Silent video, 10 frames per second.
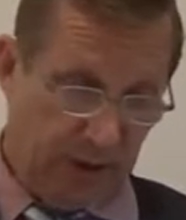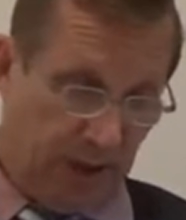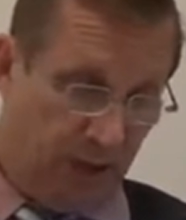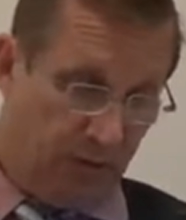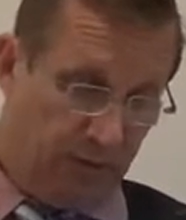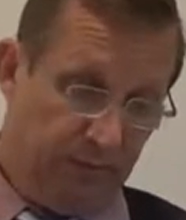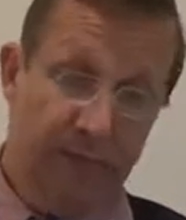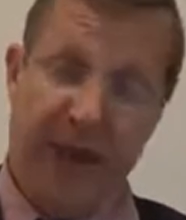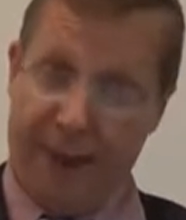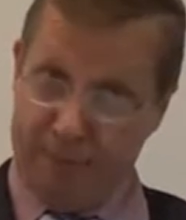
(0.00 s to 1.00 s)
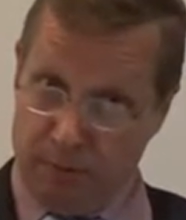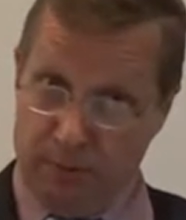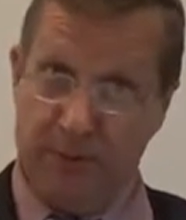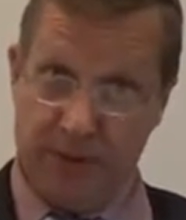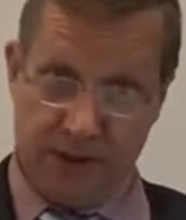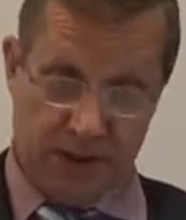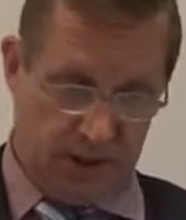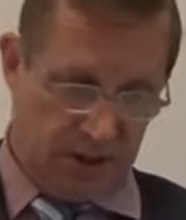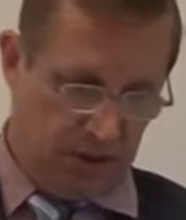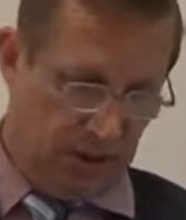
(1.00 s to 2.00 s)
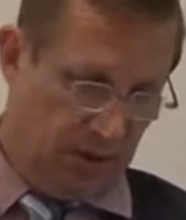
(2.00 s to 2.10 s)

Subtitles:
and you're happy with its condition.